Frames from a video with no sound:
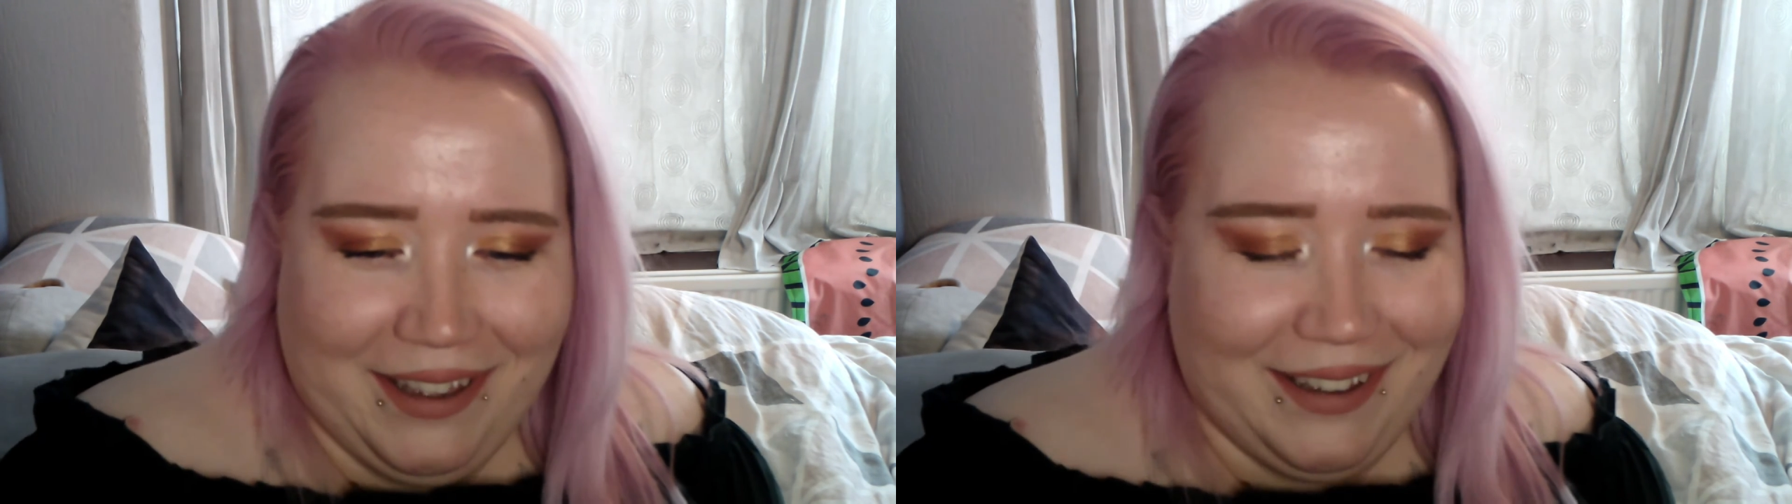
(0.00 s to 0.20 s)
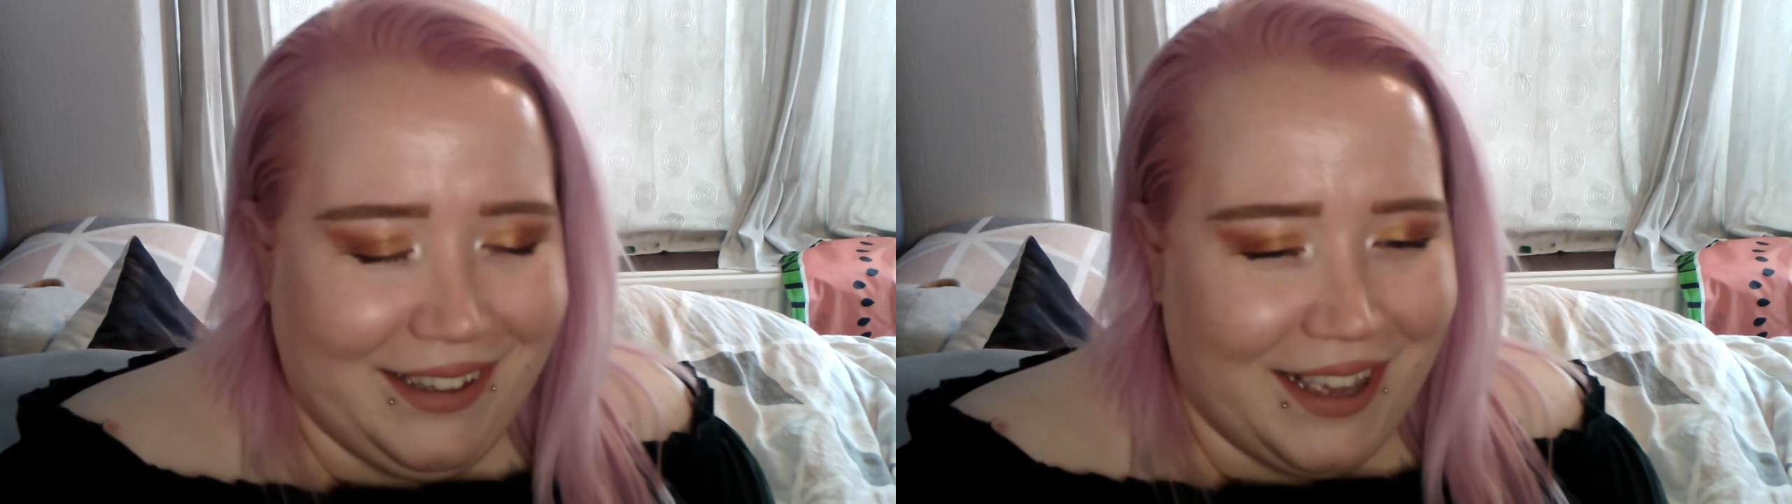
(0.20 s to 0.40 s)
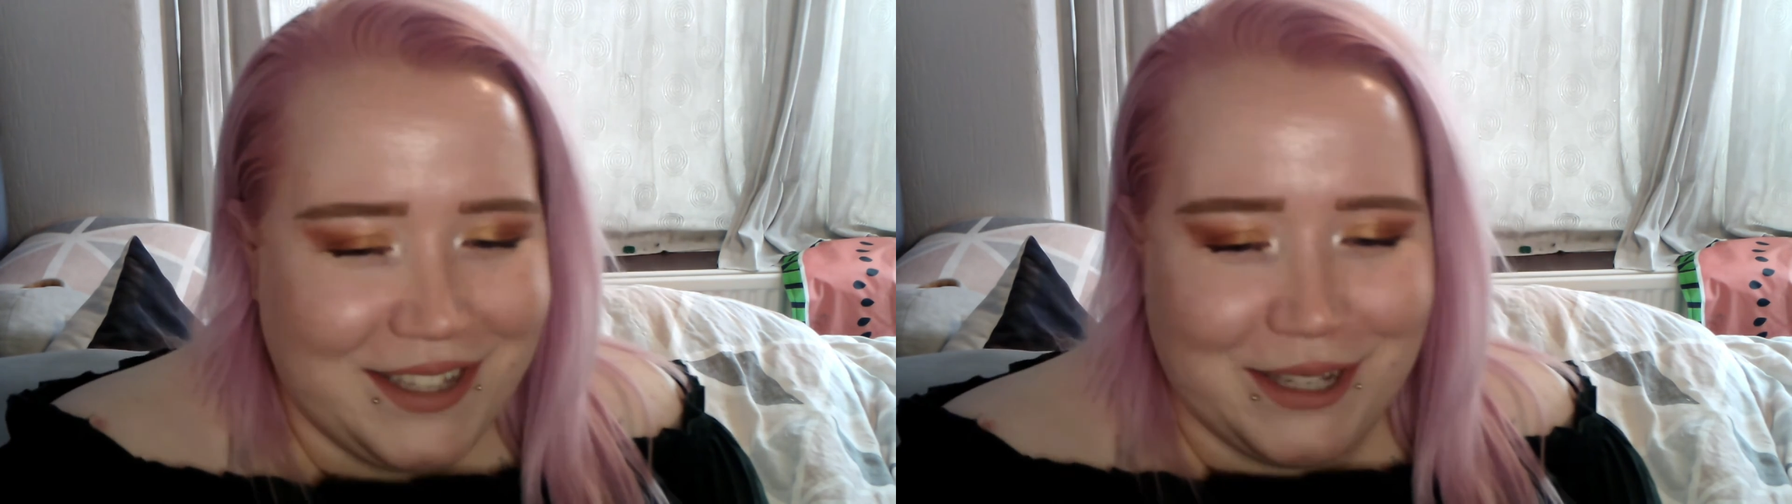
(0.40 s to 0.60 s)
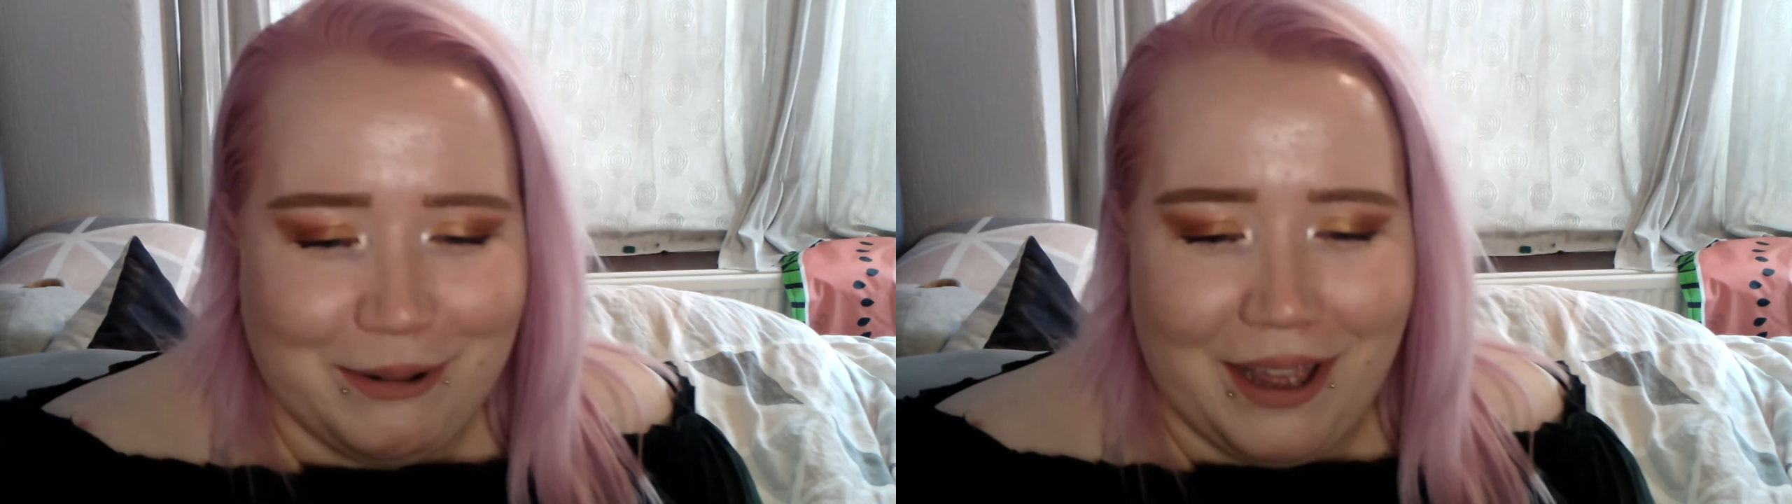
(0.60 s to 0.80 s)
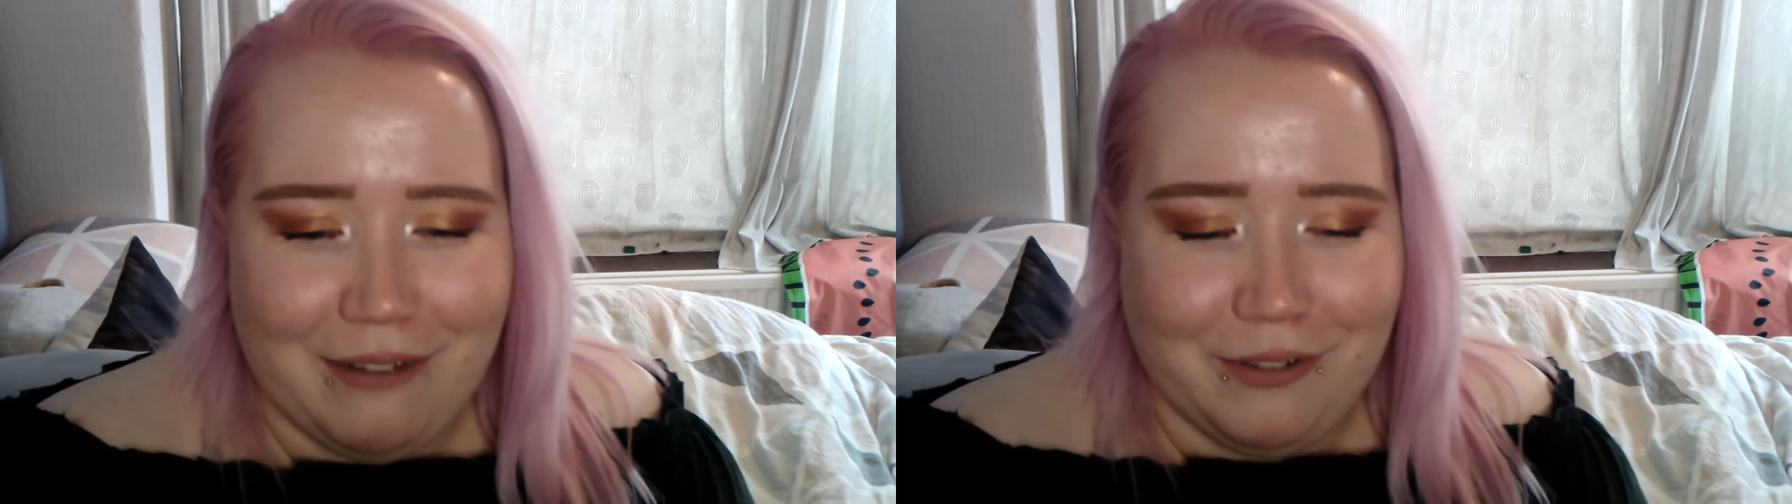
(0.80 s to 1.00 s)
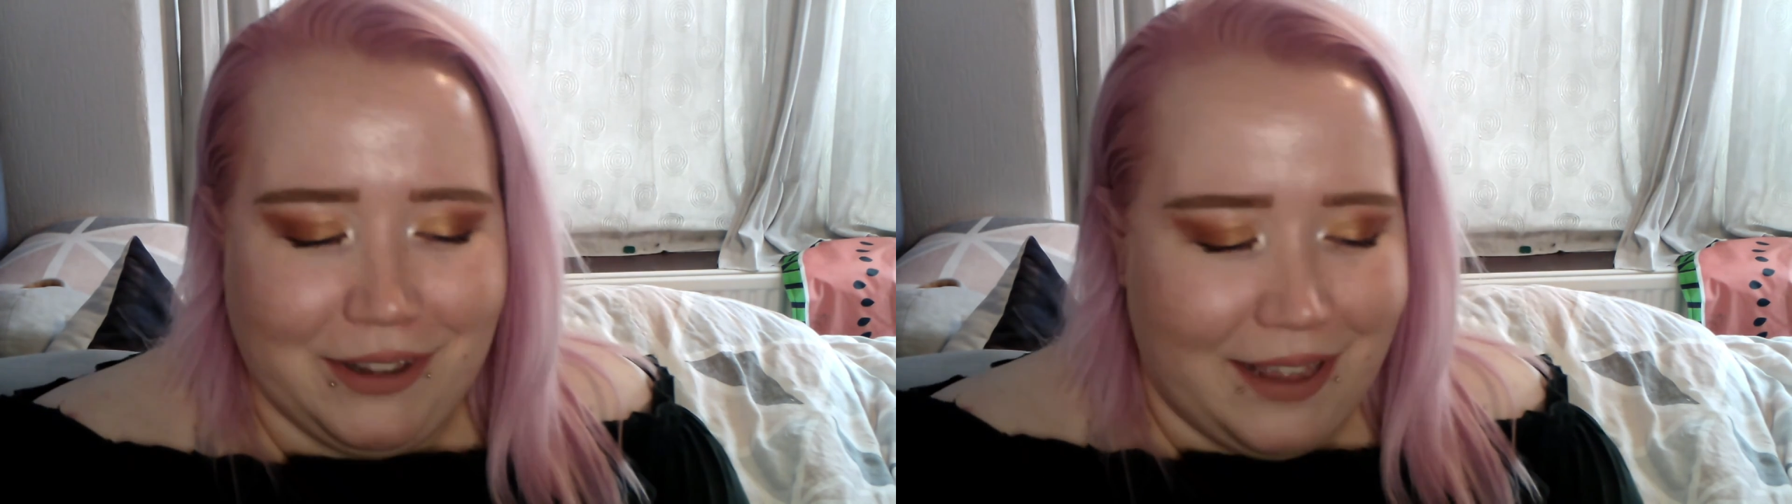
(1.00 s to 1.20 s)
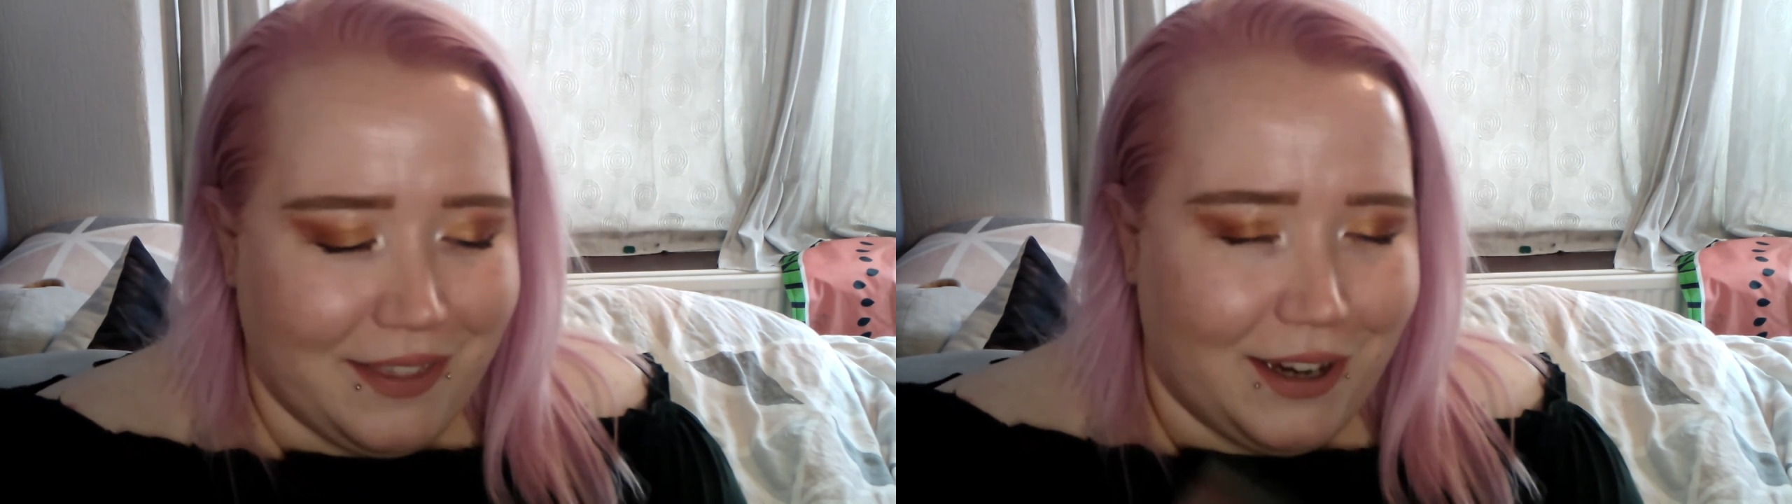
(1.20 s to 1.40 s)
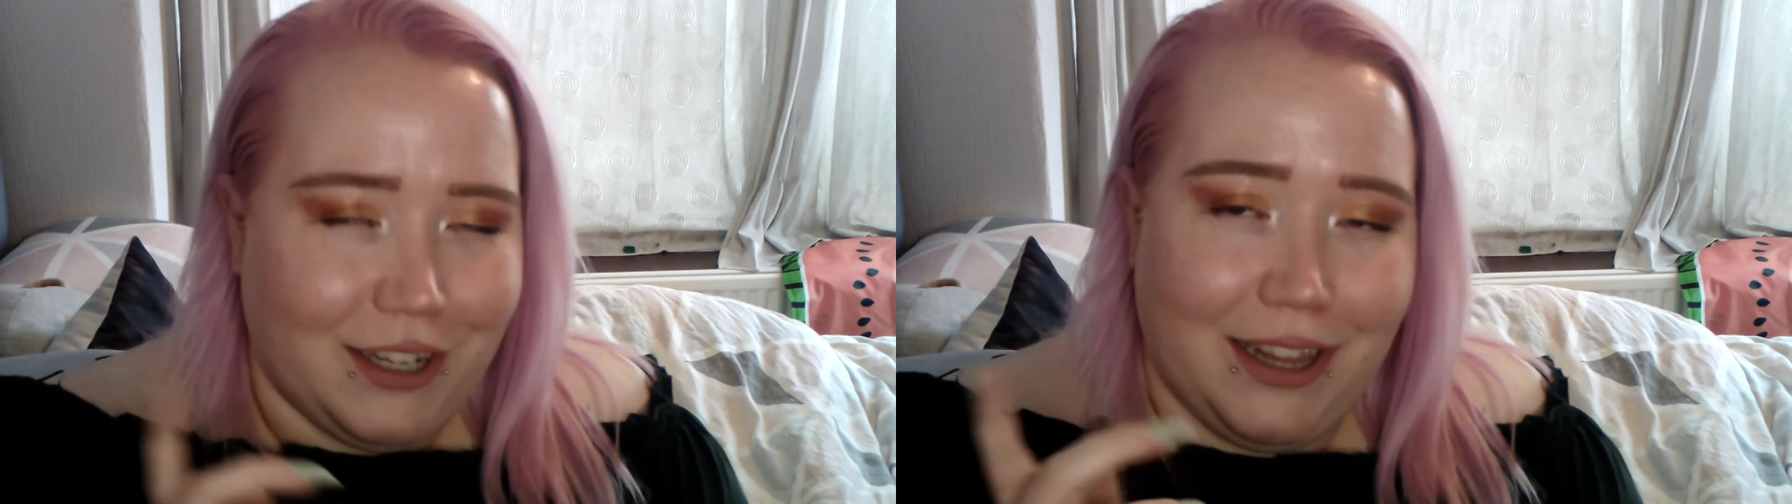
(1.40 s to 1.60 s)
Yeah, so full
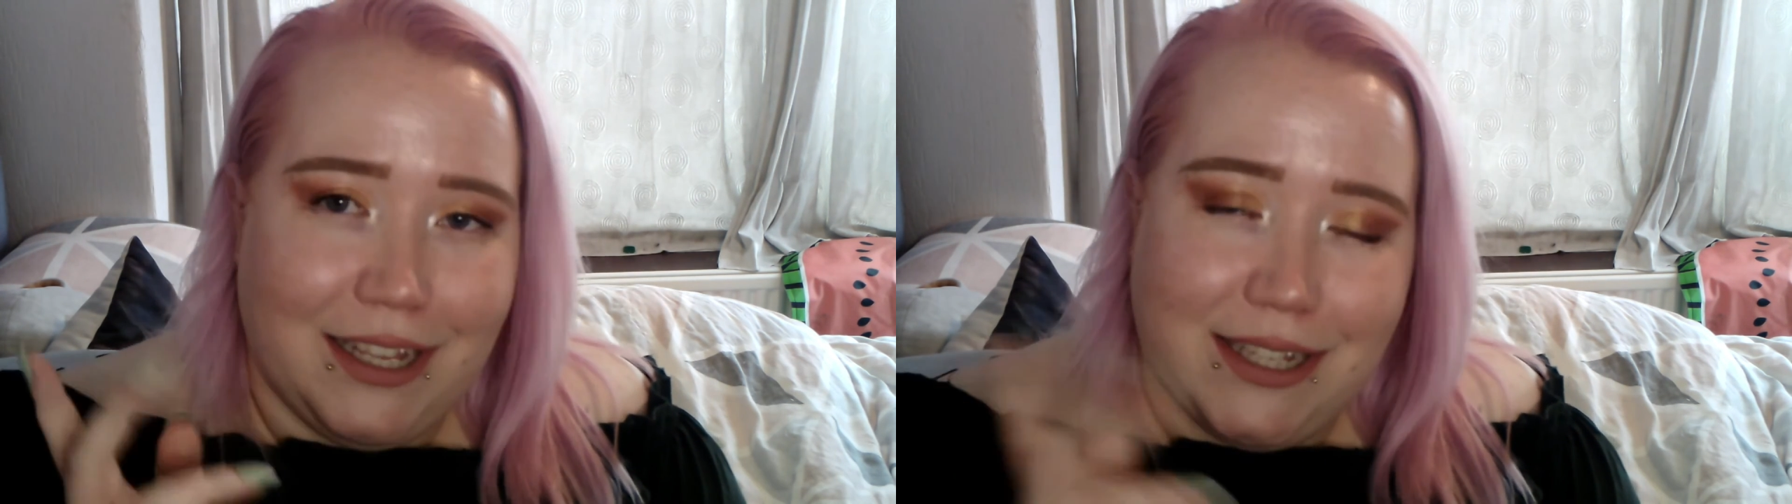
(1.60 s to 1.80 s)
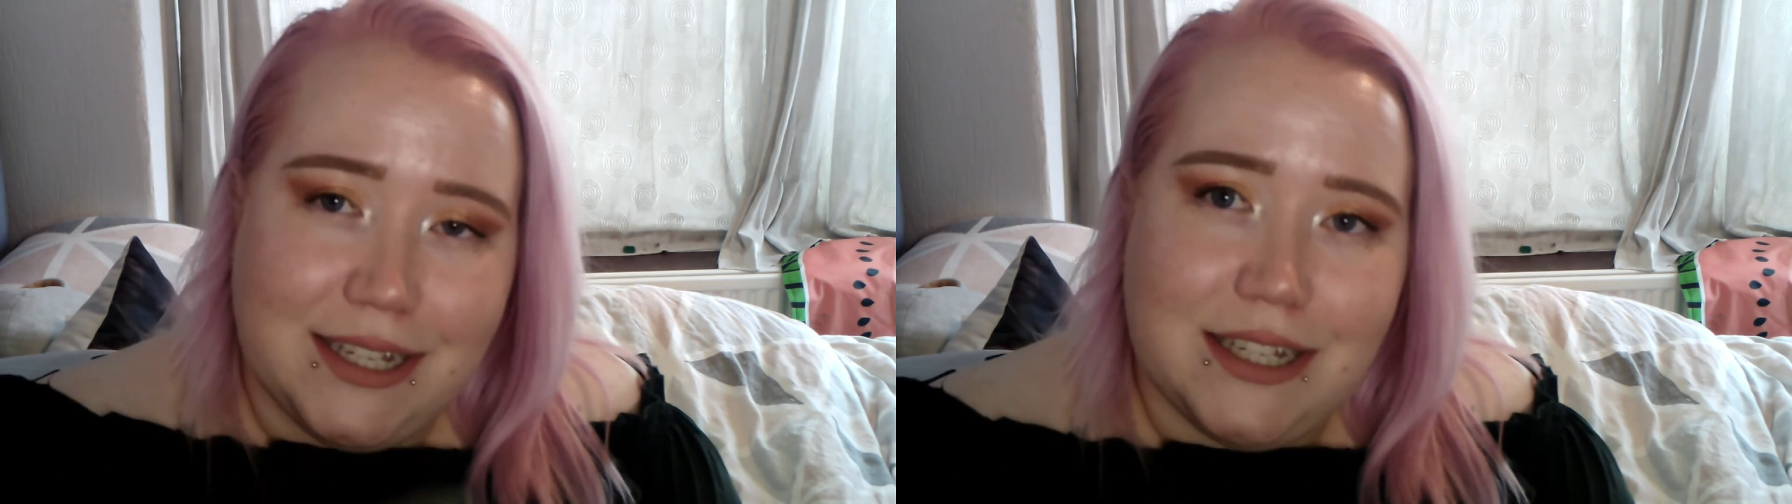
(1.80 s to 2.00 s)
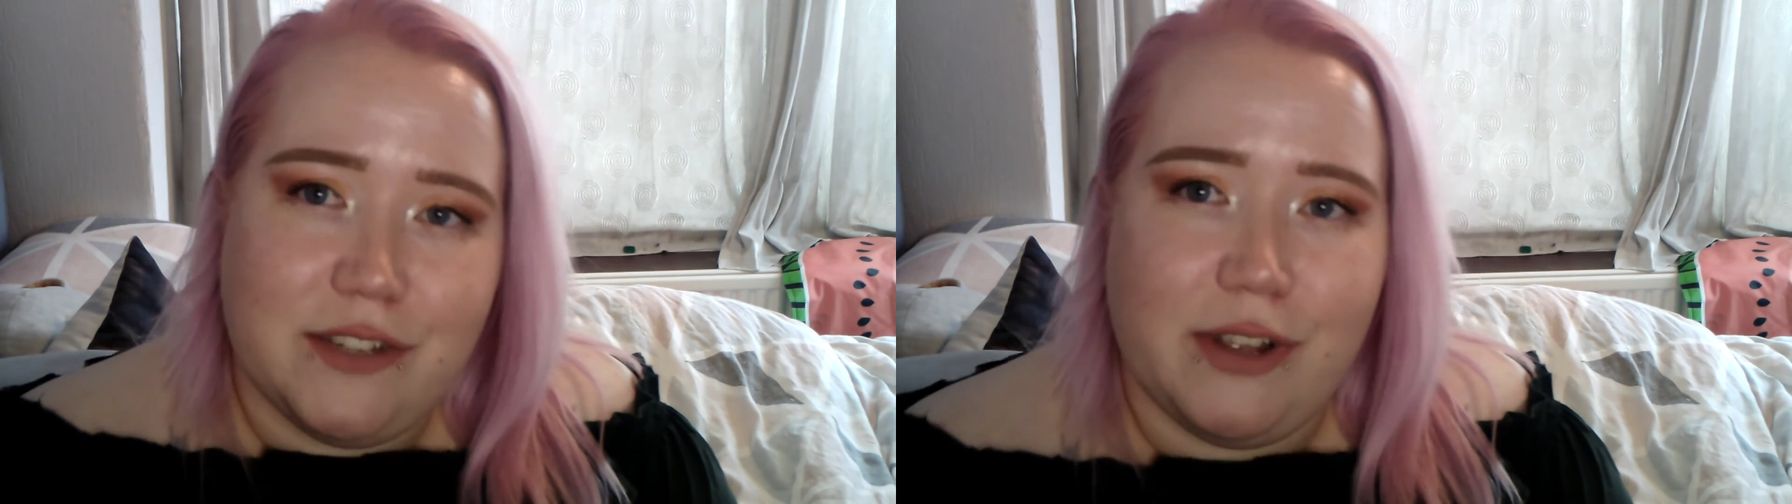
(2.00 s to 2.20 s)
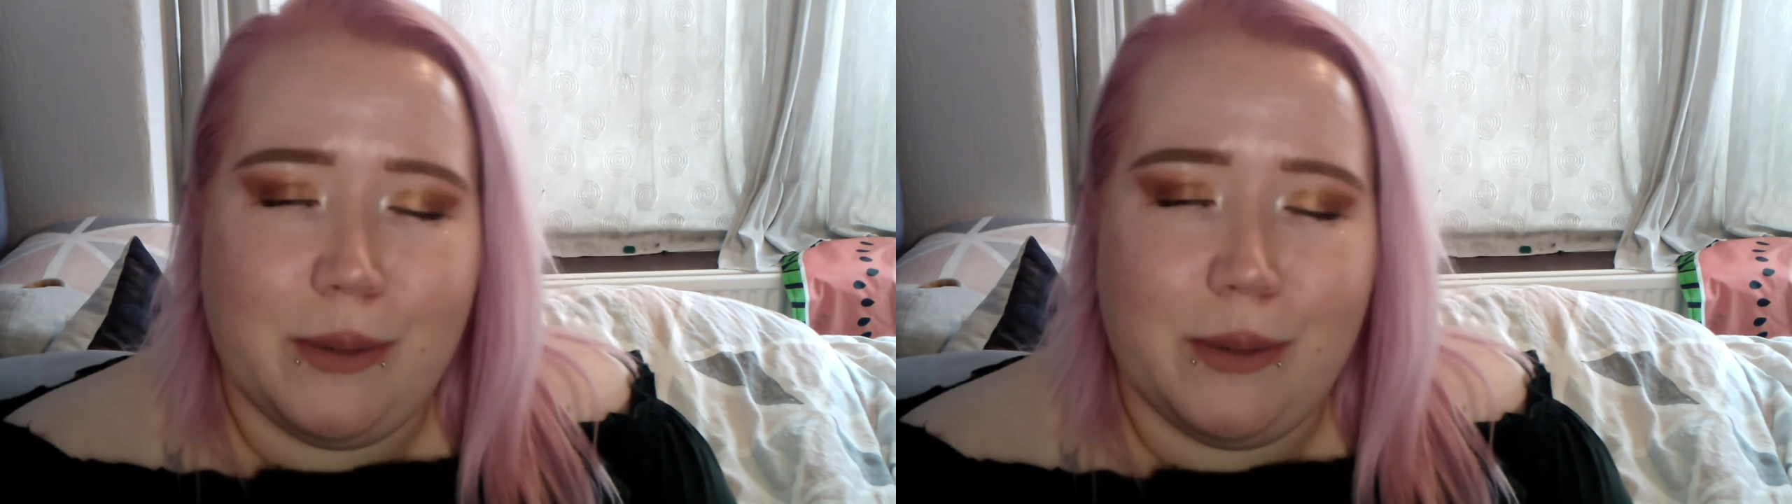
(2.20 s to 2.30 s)
length and daily access is